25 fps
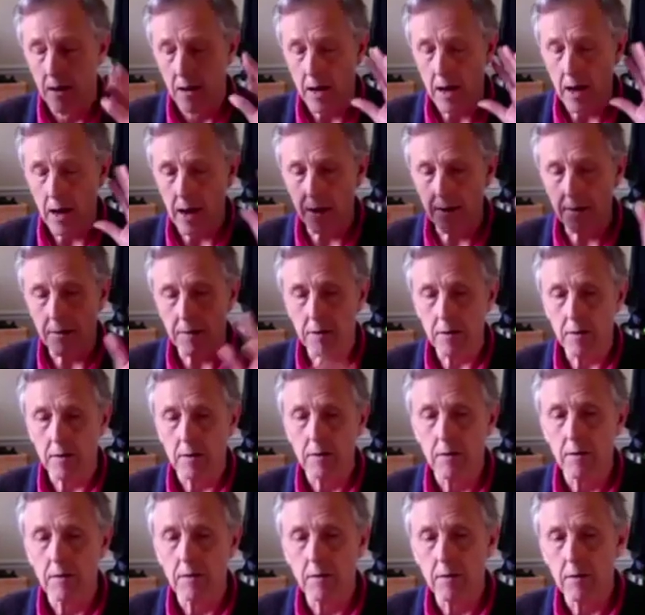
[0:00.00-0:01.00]
and
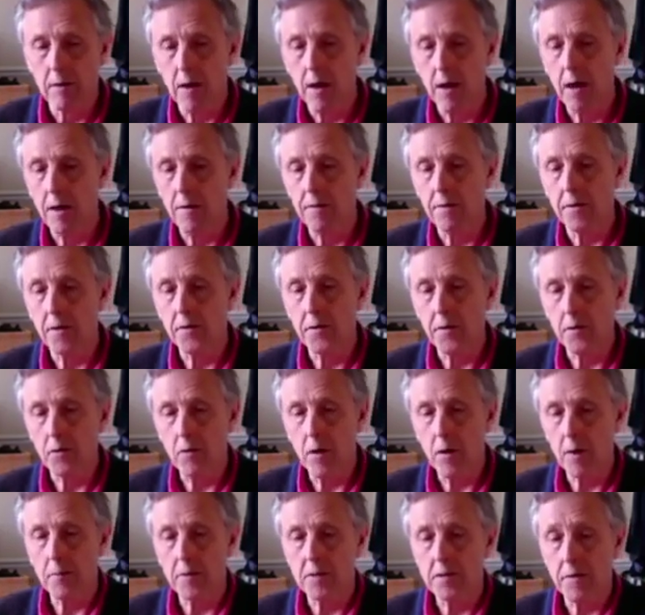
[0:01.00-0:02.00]
the two
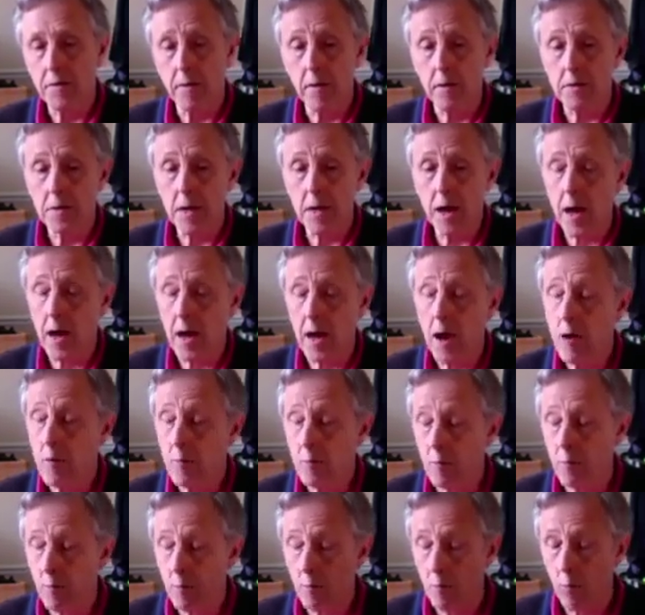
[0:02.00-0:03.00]
hemispheres. I hope
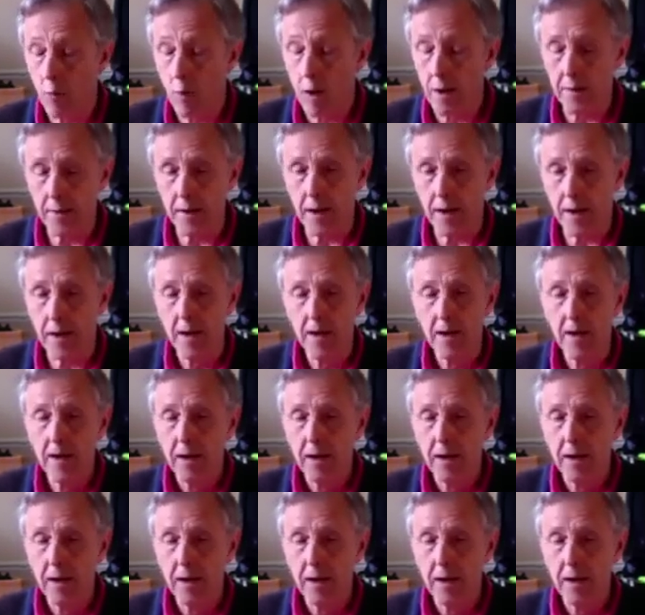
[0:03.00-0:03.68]
one day